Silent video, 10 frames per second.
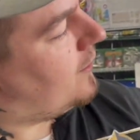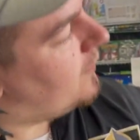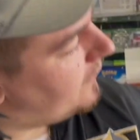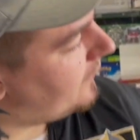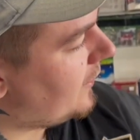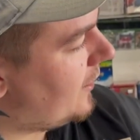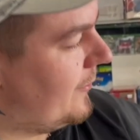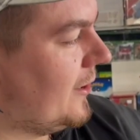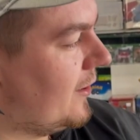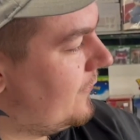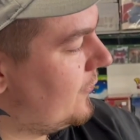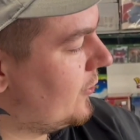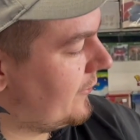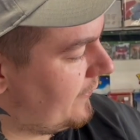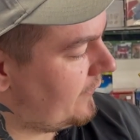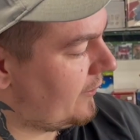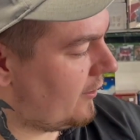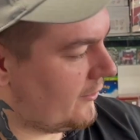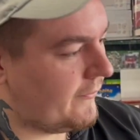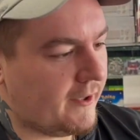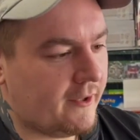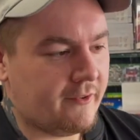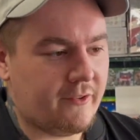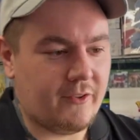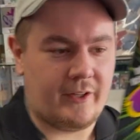That's got to be like a $40, $50 figure just looking